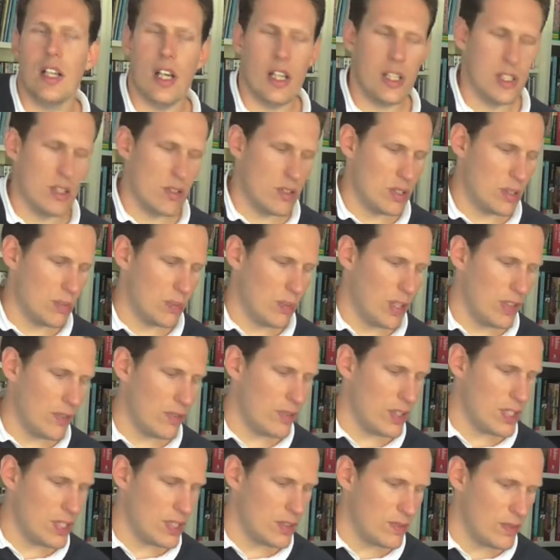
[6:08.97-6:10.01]
and using my
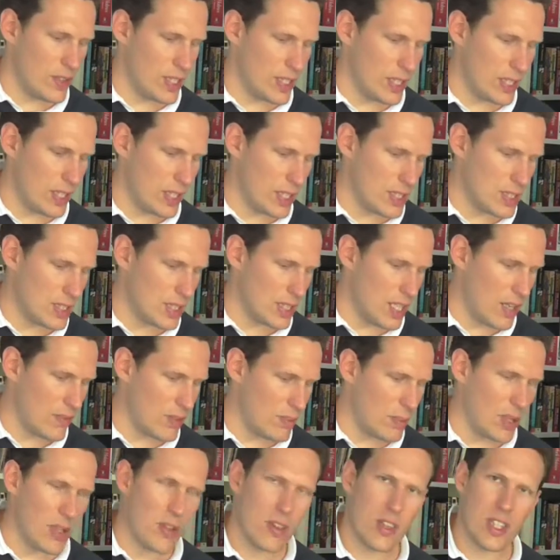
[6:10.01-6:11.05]
first finger to
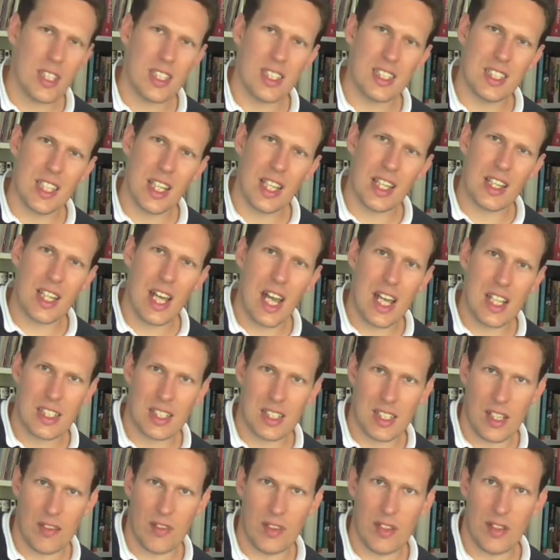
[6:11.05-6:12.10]
cover both the 6th and
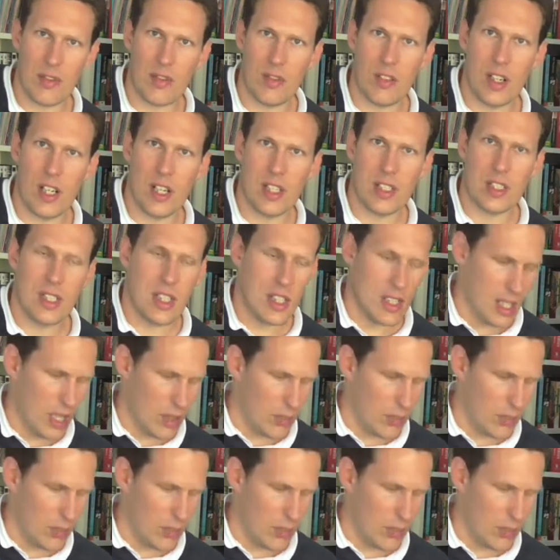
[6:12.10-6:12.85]
7th frets.